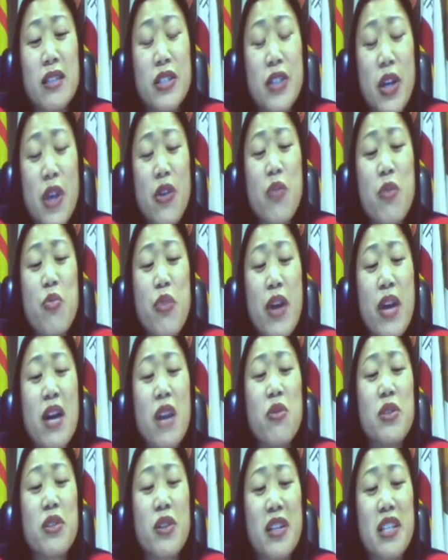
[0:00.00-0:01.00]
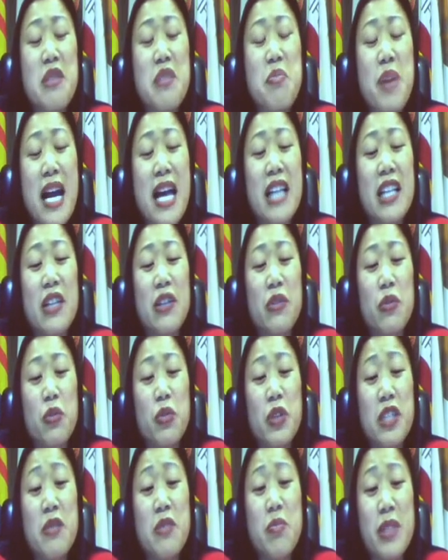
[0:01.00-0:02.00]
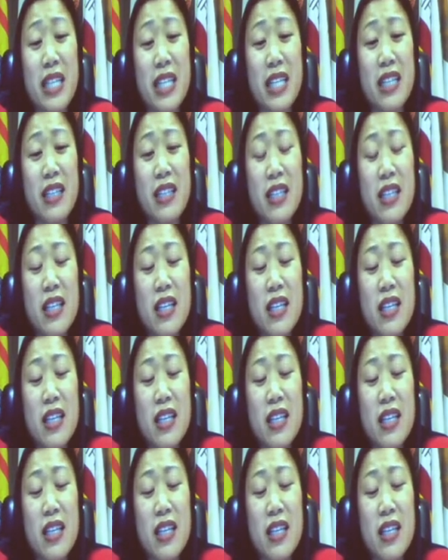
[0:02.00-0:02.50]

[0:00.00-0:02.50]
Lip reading: Jerry Brown was on the ballot with me.